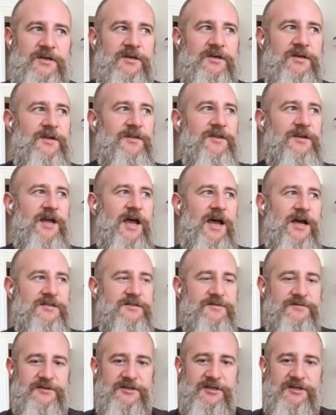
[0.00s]
and then
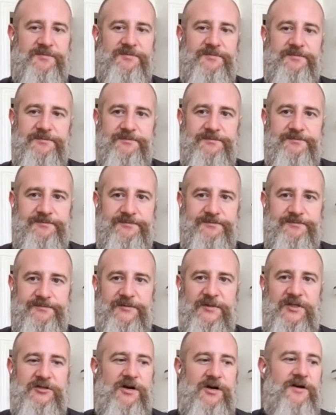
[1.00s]
actively
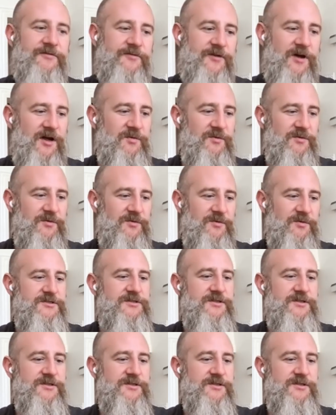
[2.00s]
trying to find